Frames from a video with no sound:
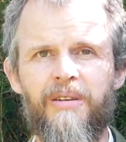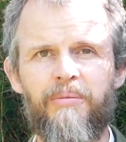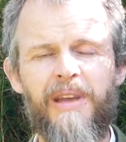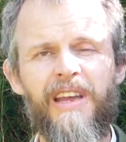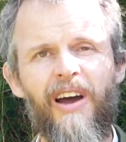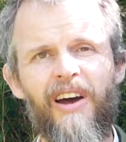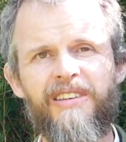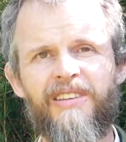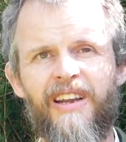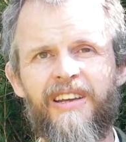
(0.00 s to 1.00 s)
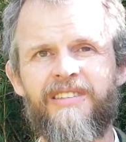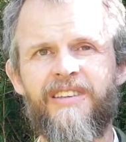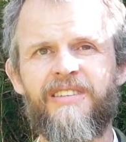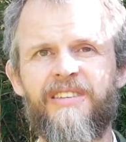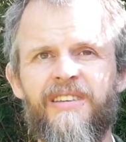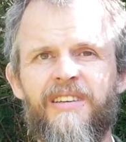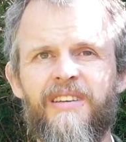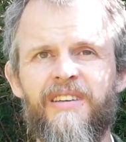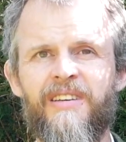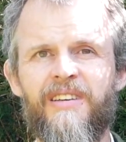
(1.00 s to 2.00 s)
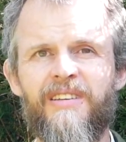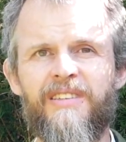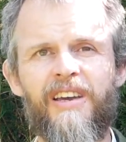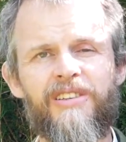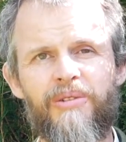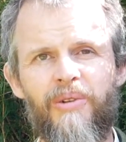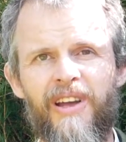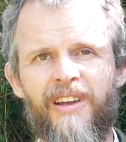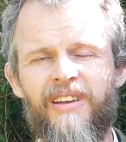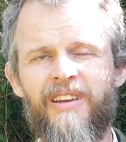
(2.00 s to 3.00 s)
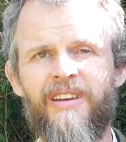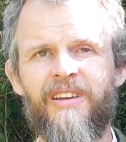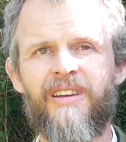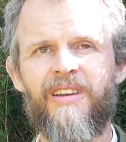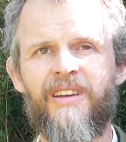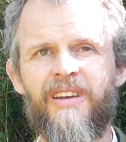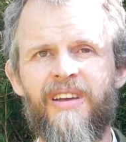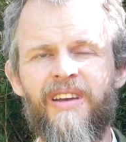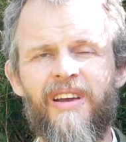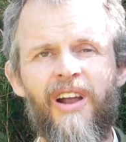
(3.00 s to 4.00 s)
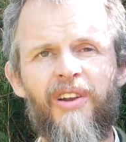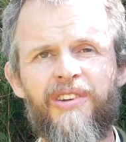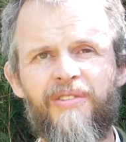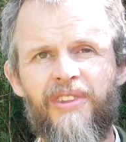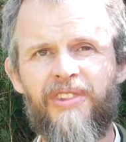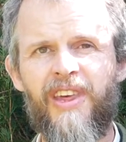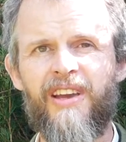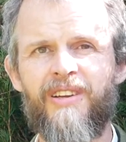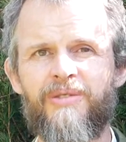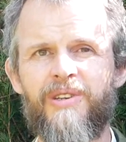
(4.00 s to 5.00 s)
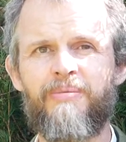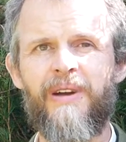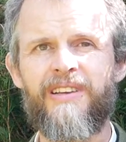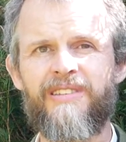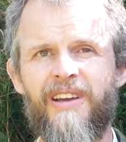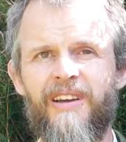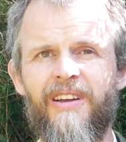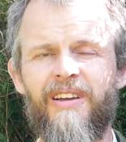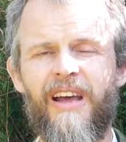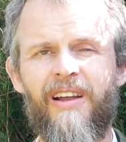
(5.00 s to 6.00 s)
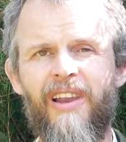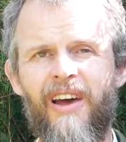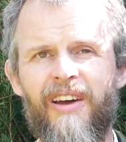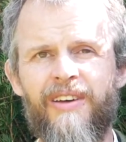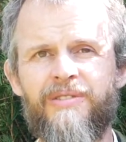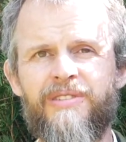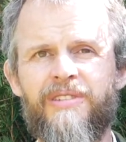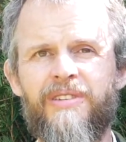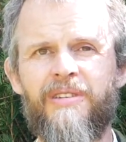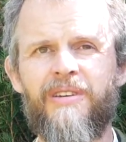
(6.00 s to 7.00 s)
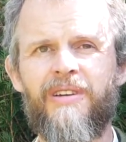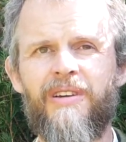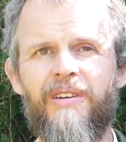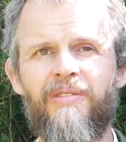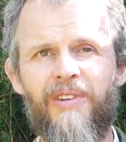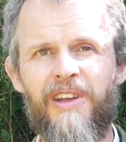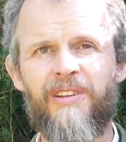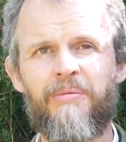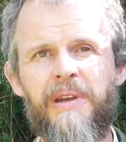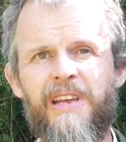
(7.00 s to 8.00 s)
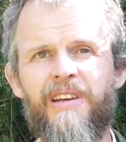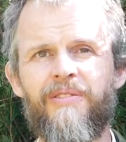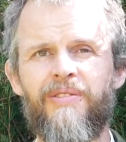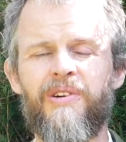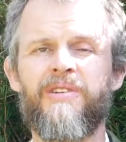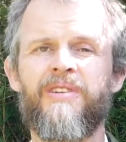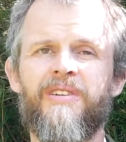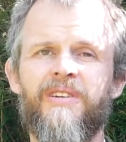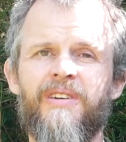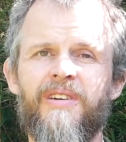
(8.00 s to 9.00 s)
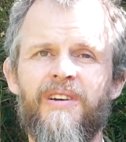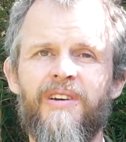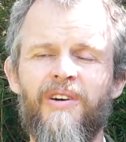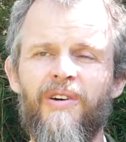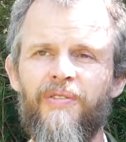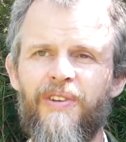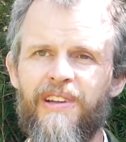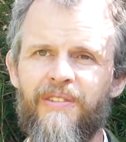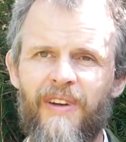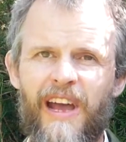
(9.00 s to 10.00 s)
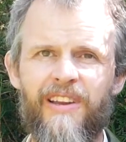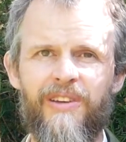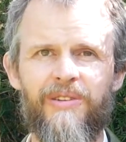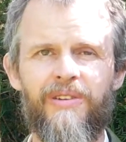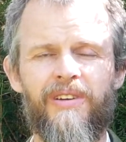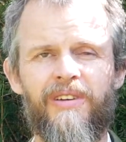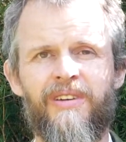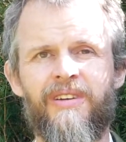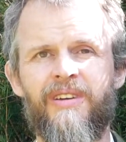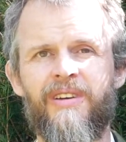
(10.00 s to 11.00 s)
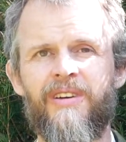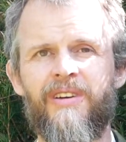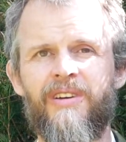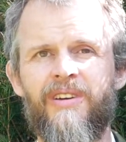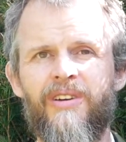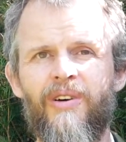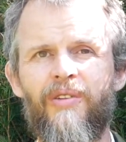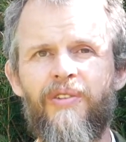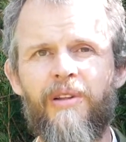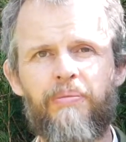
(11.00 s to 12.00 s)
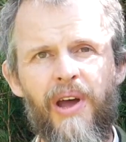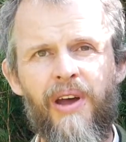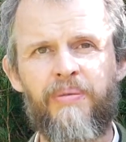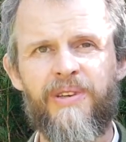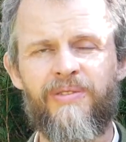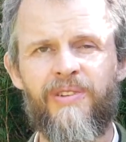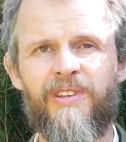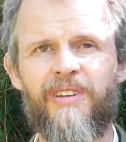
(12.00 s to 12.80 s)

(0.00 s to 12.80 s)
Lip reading: Being isolated takes away a lot of the things which makes our lives feel meaningful, or feel valued, or feel purposeful.